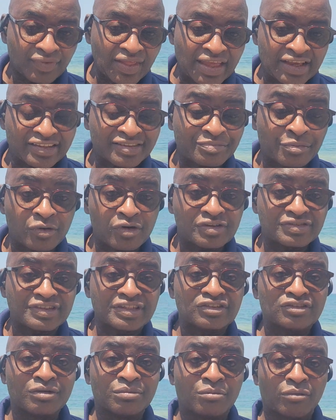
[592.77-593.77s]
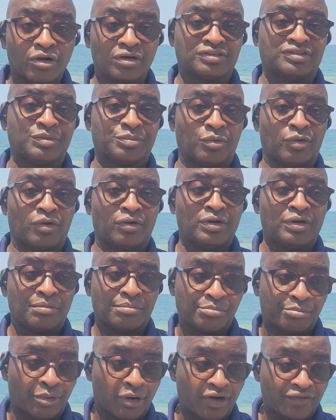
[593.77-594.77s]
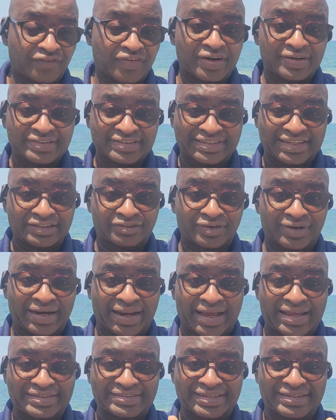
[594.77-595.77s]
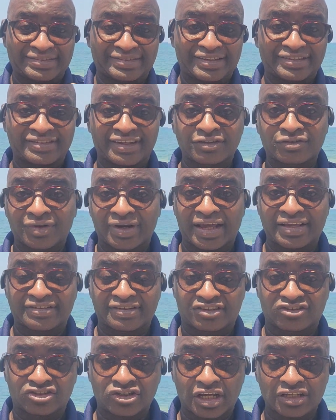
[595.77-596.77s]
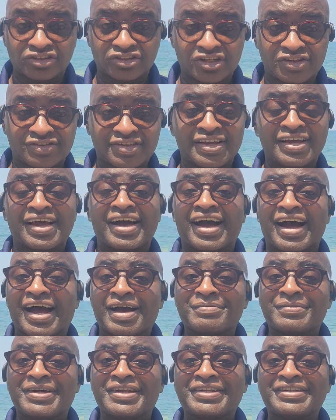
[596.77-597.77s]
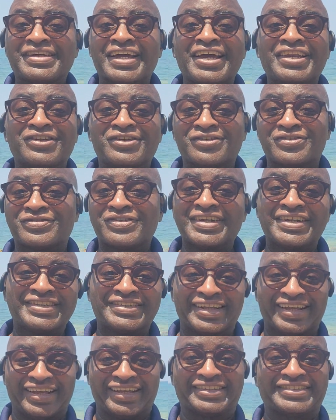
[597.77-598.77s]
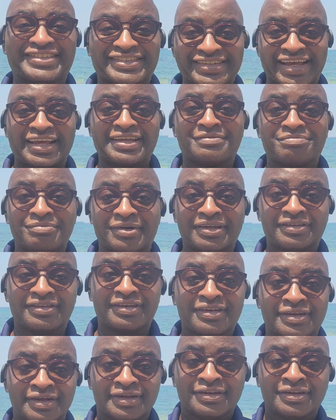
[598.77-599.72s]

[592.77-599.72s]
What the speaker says: exposed into multiple, both centralized and decentralized exchanges. I mean, can you feel the excitement?